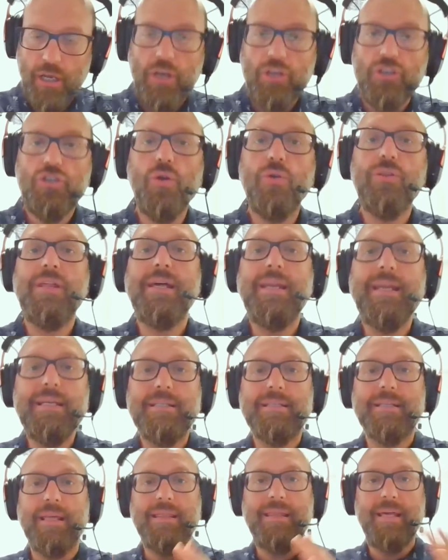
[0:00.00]
So there
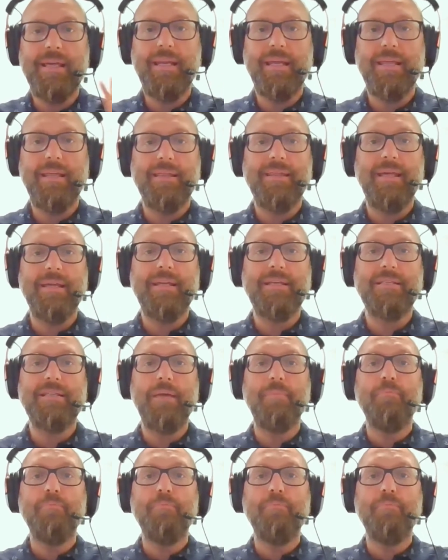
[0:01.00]
is a